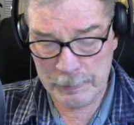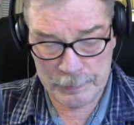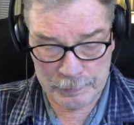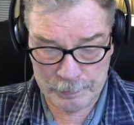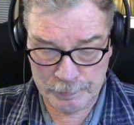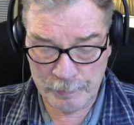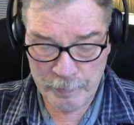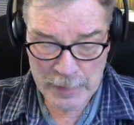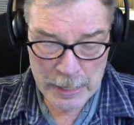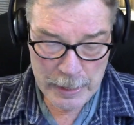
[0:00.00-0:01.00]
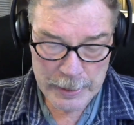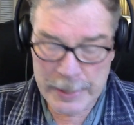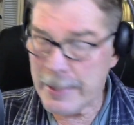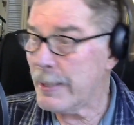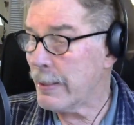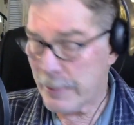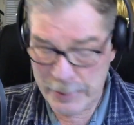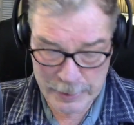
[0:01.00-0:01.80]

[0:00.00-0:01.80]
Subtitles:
You can't,